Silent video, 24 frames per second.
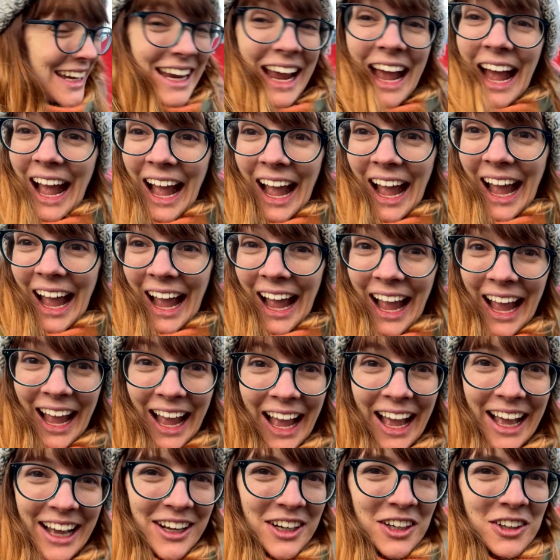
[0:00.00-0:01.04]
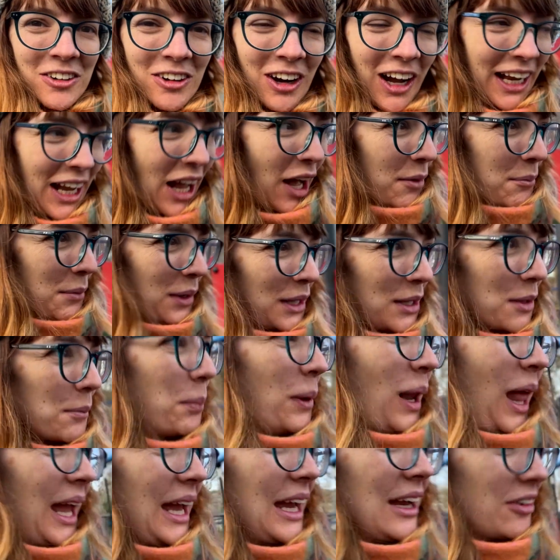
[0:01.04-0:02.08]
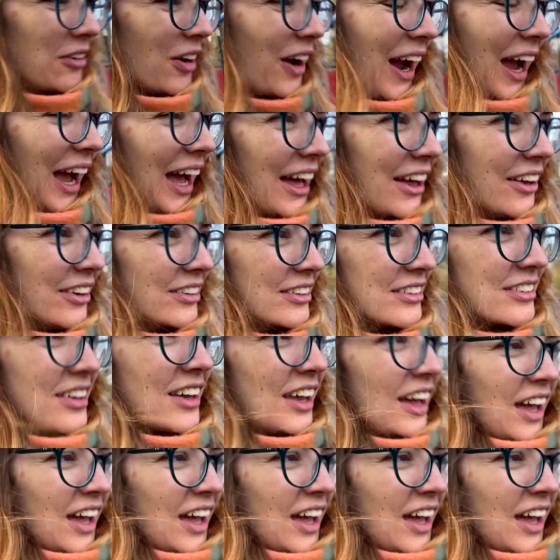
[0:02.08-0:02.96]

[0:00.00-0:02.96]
Ah! Right, I'm in the playground.